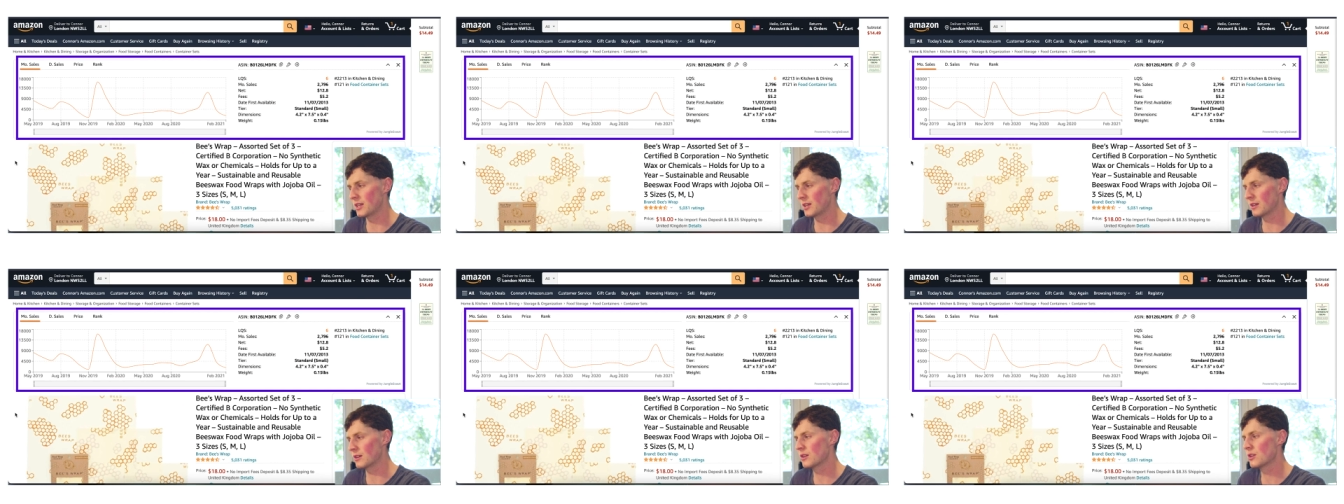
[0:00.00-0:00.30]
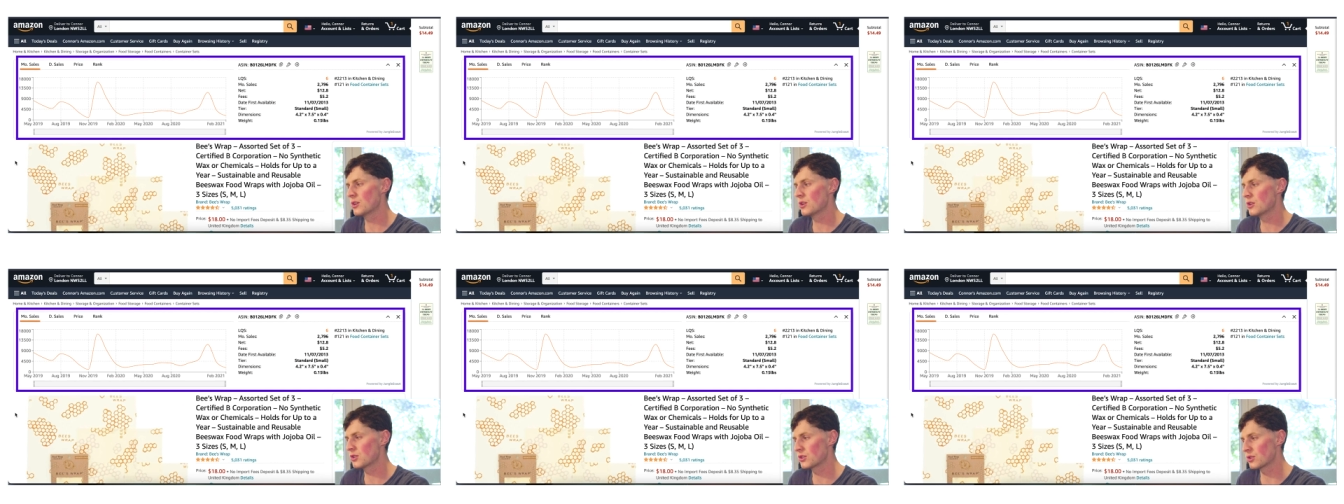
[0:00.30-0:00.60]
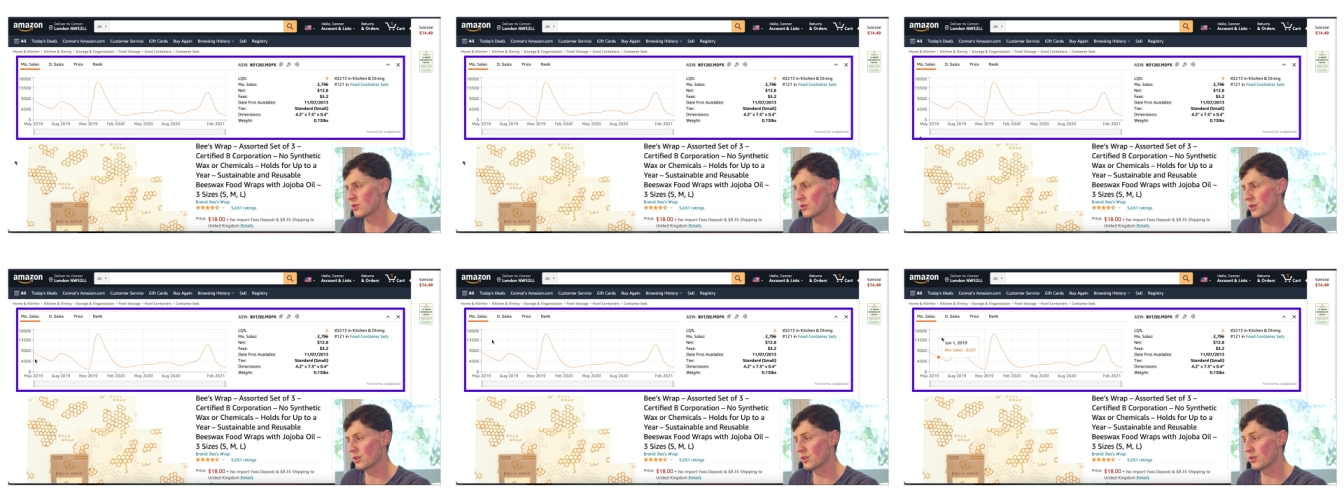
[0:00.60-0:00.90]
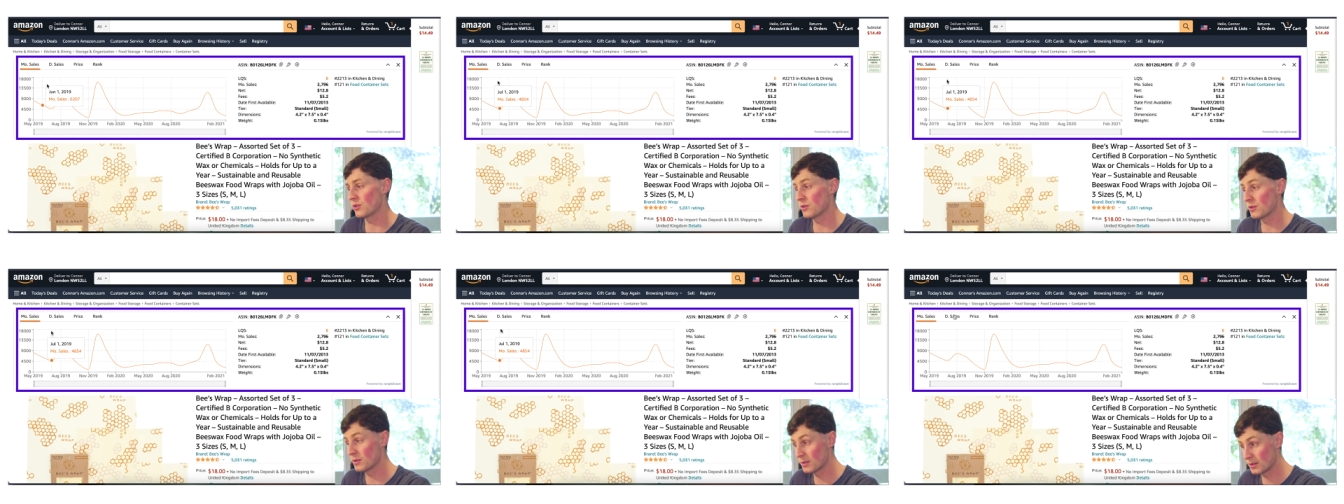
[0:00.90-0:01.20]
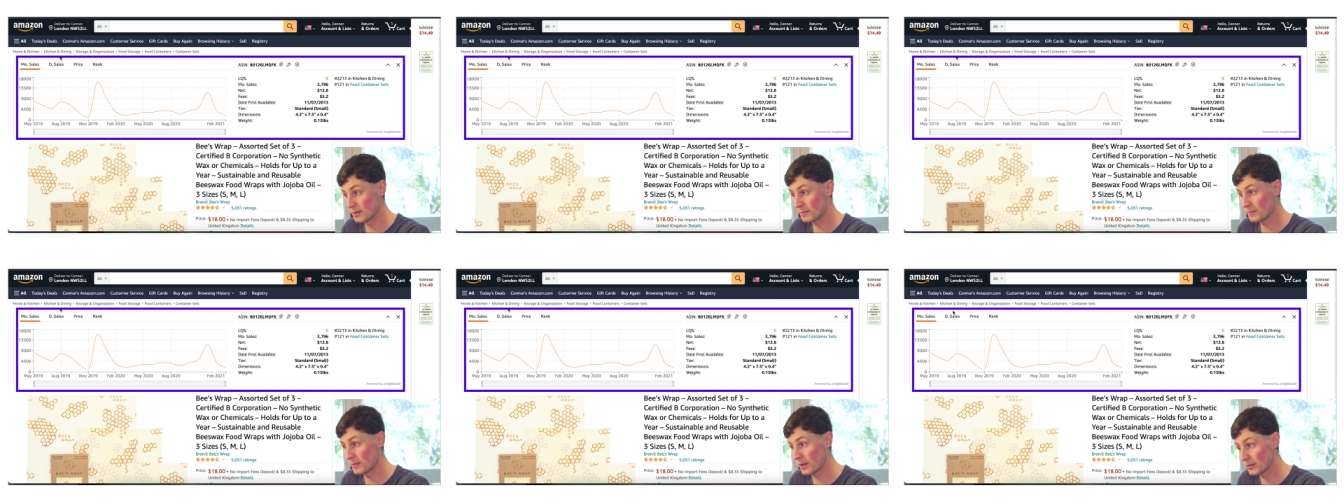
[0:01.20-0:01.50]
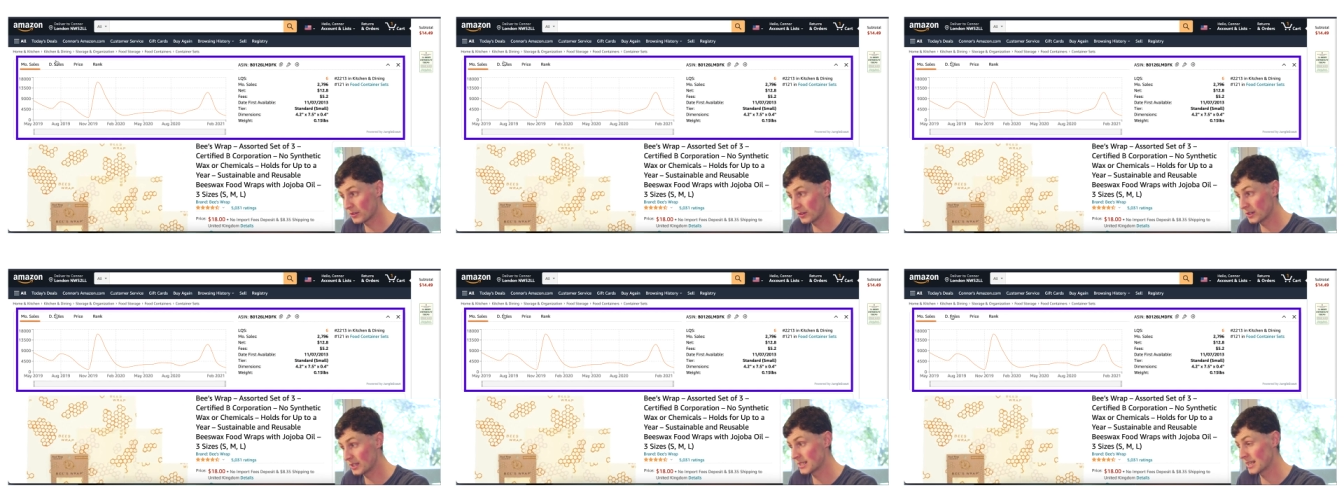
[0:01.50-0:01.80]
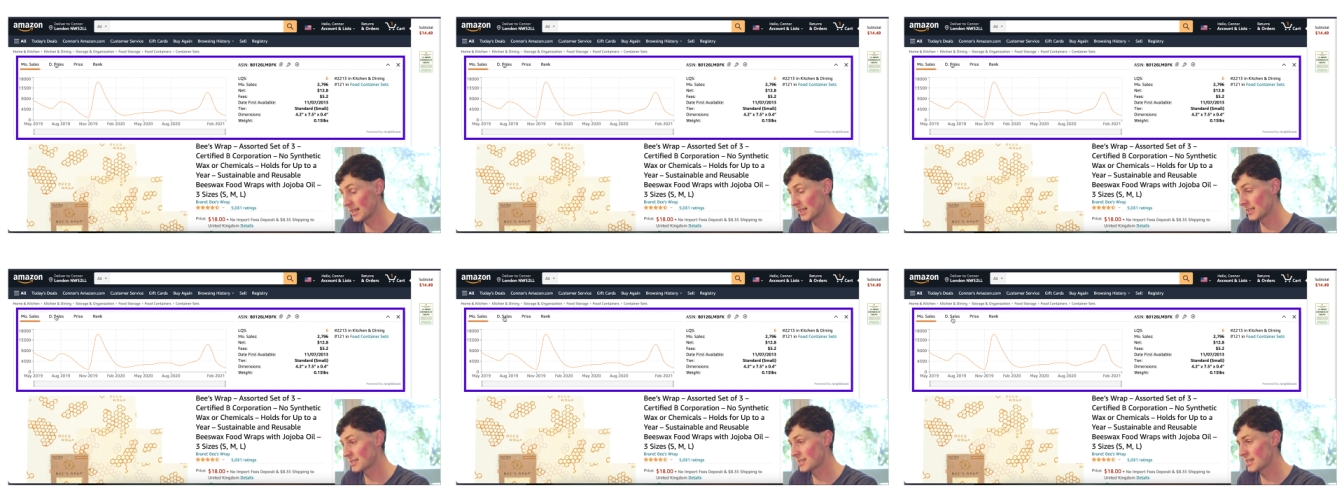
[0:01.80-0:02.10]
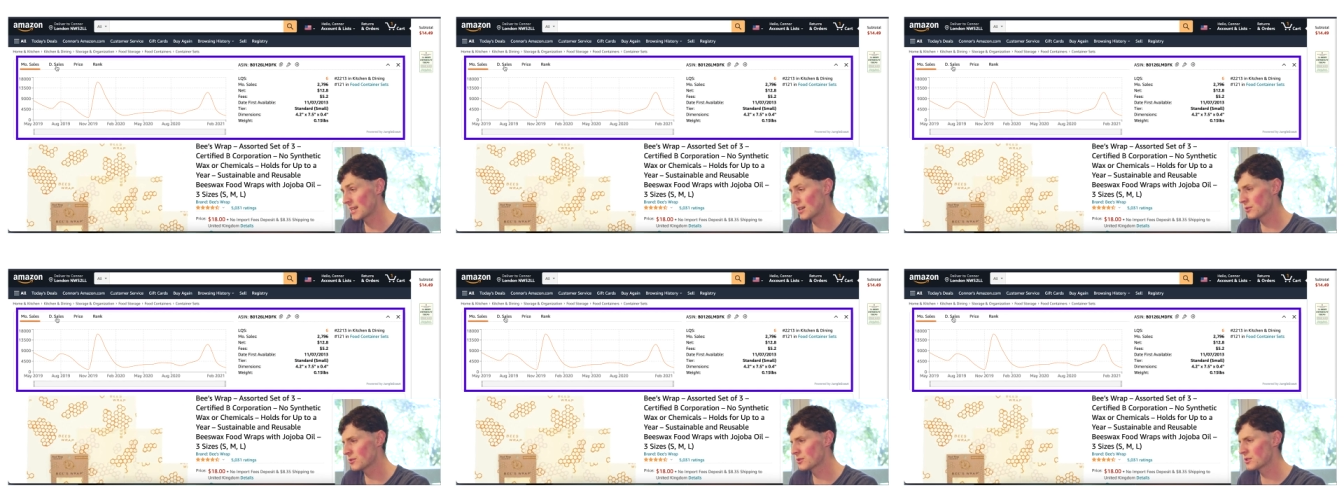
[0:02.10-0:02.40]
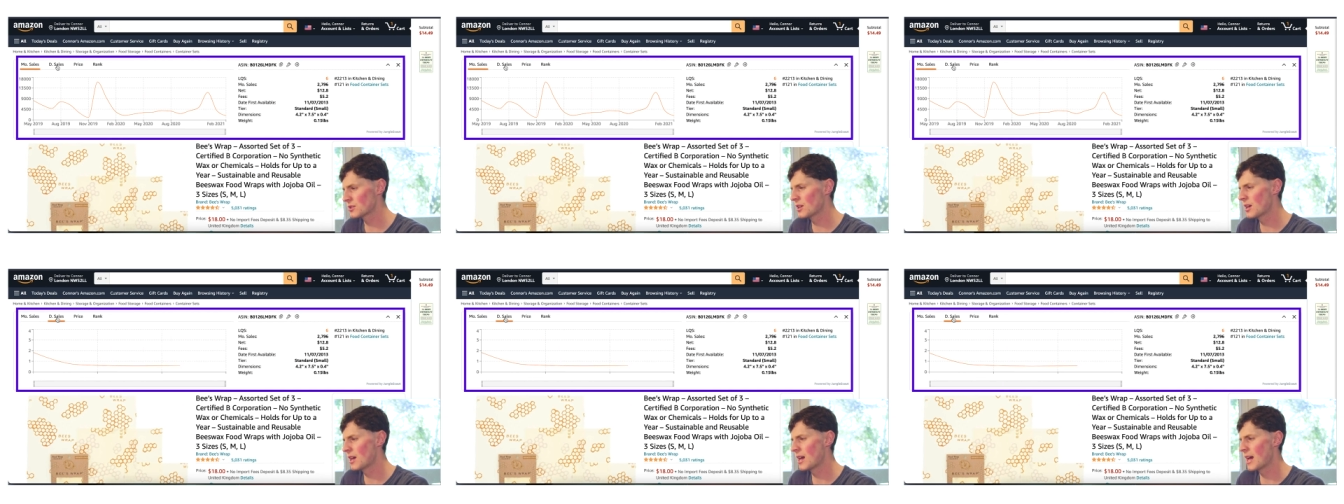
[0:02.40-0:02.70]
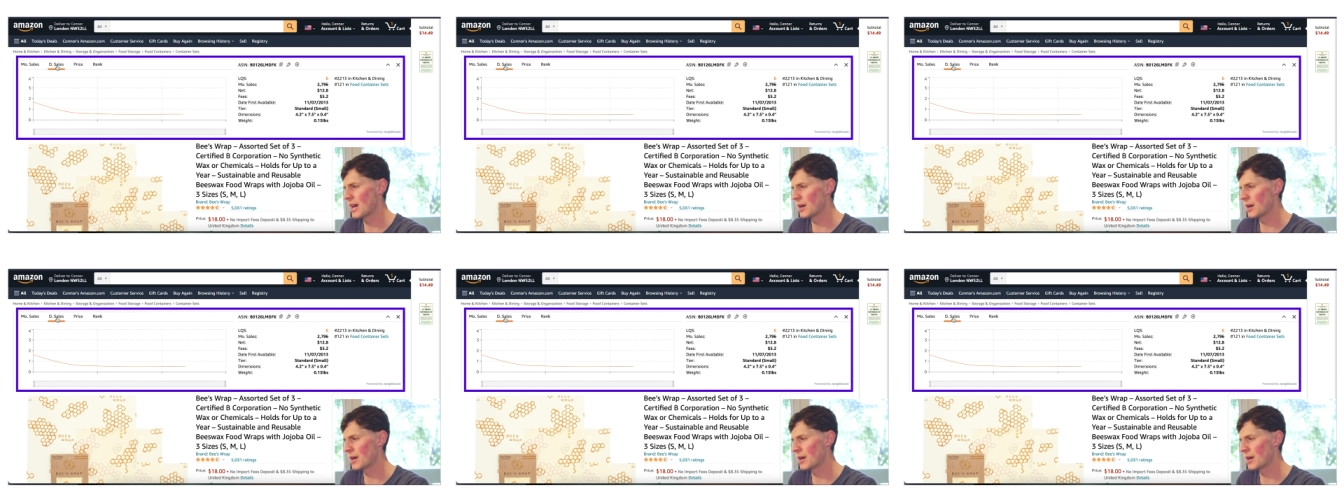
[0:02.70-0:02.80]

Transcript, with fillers: here showing you monthly daily sales